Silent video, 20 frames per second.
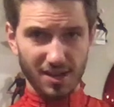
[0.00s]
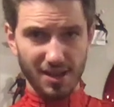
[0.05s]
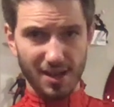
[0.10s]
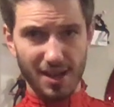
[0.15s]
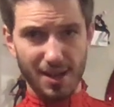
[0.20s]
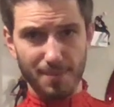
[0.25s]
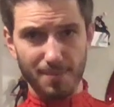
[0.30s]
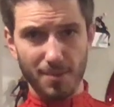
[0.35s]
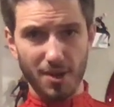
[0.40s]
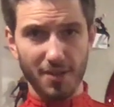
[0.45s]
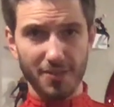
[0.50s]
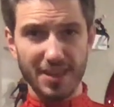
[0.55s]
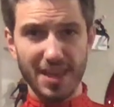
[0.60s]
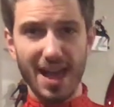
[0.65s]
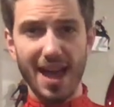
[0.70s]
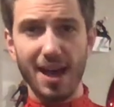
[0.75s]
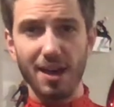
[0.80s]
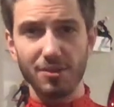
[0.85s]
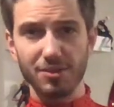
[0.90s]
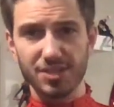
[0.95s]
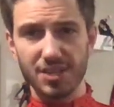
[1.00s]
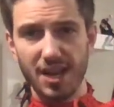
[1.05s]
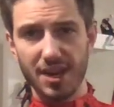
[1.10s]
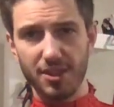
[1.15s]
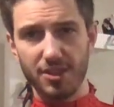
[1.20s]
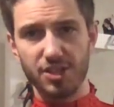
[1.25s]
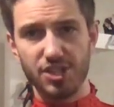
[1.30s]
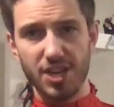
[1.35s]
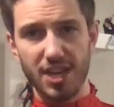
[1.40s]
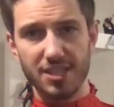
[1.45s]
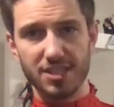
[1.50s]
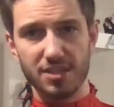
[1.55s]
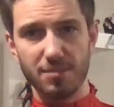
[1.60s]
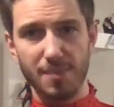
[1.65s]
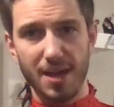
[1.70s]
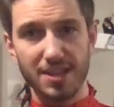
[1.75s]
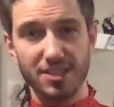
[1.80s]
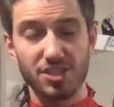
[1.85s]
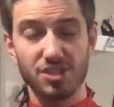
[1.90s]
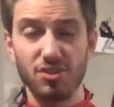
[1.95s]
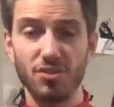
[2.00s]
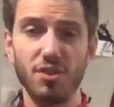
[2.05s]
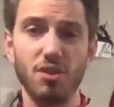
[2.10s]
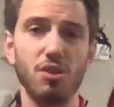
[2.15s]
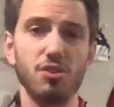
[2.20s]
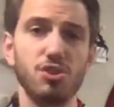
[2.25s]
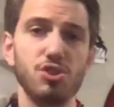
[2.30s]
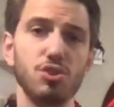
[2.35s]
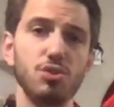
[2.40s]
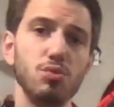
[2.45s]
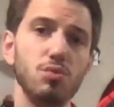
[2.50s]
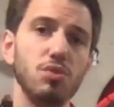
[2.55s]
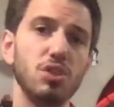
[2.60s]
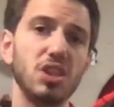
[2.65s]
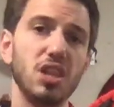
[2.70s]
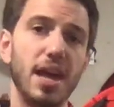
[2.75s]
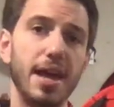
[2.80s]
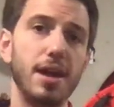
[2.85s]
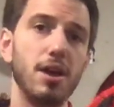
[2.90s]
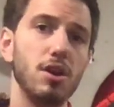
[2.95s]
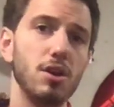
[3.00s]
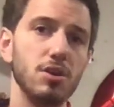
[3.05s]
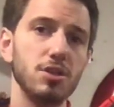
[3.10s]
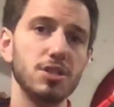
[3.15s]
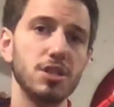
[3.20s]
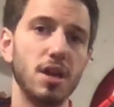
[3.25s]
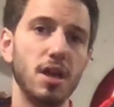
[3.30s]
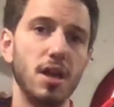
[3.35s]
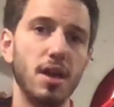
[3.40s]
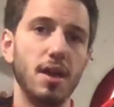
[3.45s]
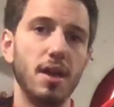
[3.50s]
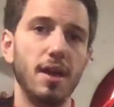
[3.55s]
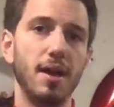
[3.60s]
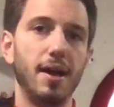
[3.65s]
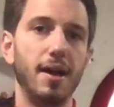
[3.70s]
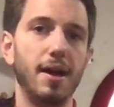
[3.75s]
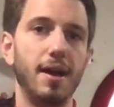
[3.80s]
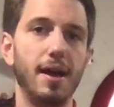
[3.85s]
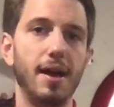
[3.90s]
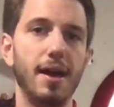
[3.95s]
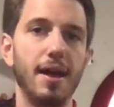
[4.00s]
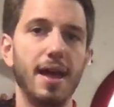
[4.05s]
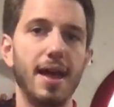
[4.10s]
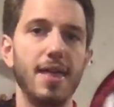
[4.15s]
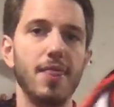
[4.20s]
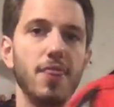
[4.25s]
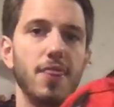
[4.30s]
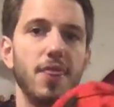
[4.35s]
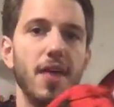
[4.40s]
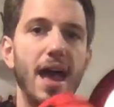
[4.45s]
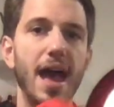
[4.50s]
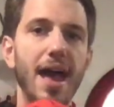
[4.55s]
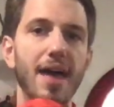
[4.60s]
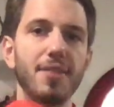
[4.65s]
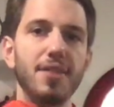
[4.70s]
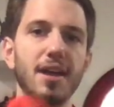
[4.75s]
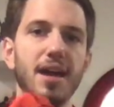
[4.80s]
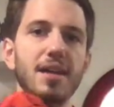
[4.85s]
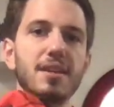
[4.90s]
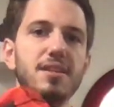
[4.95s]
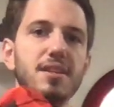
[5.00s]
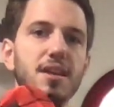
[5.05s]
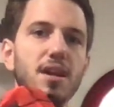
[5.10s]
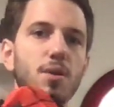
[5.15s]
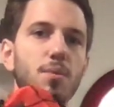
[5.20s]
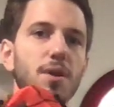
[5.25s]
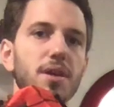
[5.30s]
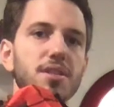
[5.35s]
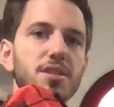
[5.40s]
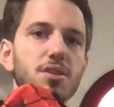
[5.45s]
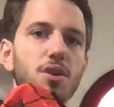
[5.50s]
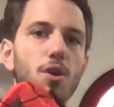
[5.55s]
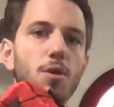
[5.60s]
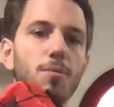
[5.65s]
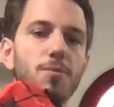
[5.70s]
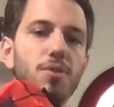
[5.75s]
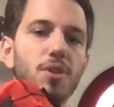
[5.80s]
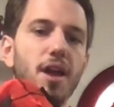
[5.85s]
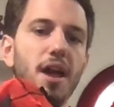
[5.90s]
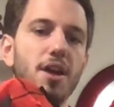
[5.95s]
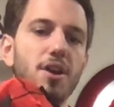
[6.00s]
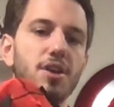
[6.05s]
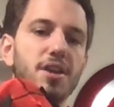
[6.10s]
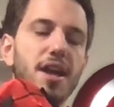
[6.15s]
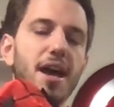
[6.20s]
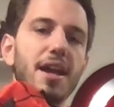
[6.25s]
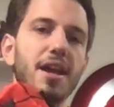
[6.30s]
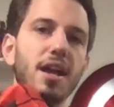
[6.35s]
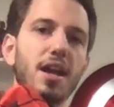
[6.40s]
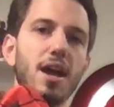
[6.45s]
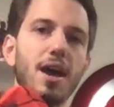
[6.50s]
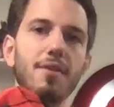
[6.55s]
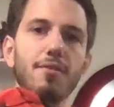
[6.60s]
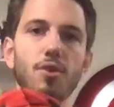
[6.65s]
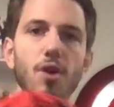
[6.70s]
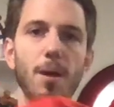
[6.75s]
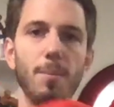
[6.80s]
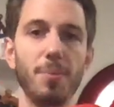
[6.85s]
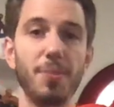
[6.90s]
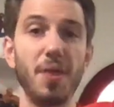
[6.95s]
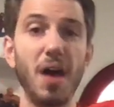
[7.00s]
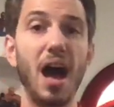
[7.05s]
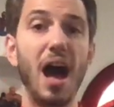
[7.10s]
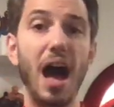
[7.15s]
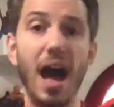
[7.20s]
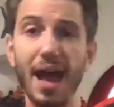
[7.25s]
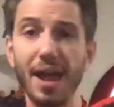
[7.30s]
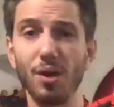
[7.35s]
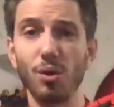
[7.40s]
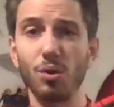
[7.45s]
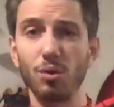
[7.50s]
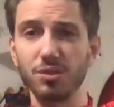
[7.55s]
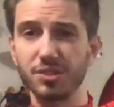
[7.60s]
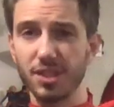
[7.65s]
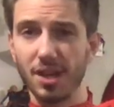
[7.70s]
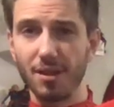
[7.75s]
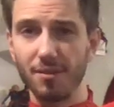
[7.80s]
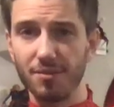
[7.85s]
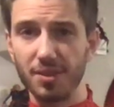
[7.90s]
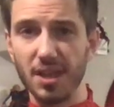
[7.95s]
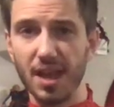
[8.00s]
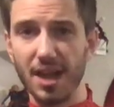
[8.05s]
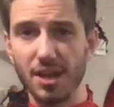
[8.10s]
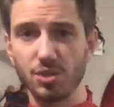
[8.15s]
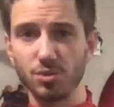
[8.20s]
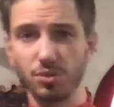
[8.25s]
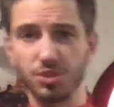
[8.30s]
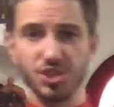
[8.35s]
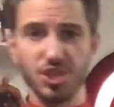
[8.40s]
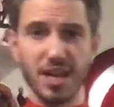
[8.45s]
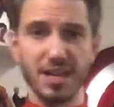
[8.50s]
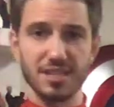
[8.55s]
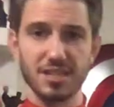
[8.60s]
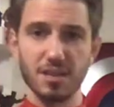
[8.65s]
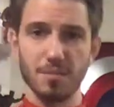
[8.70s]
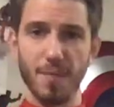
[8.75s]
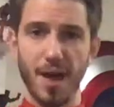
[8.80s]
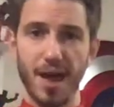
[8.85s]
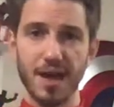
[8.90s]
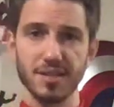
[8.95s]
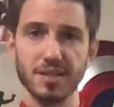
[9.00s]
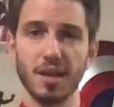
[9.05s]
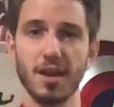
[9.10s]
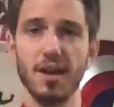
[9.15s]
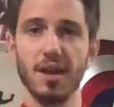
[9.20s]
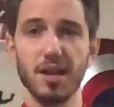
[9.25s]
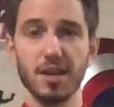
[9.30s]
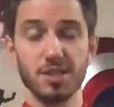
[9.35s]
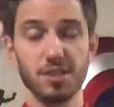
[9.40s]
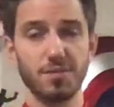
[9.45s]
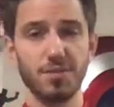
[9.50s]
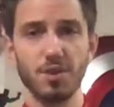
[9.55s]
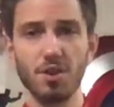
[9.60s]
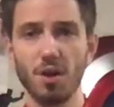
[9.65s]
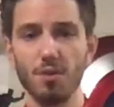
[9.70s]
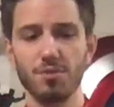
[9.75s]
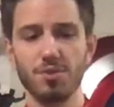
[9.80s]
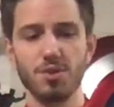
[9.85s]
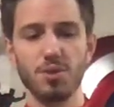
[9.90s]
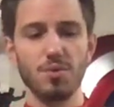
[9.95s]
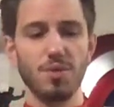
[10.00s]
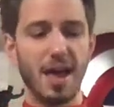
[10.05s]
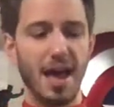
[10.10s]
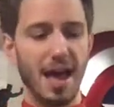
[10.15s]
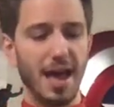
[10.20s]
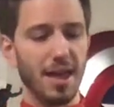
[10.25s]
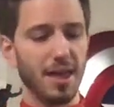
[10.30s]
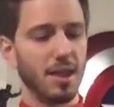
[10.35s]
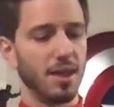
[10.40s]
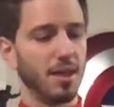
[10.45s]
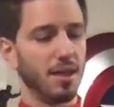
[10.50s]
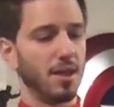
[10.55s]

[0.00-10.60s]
on the outside of the Jason mask. So there are two layers, and the idea was hopefully I could kind of cover up the eye holes of the actual Jason mask. So if you don't do that,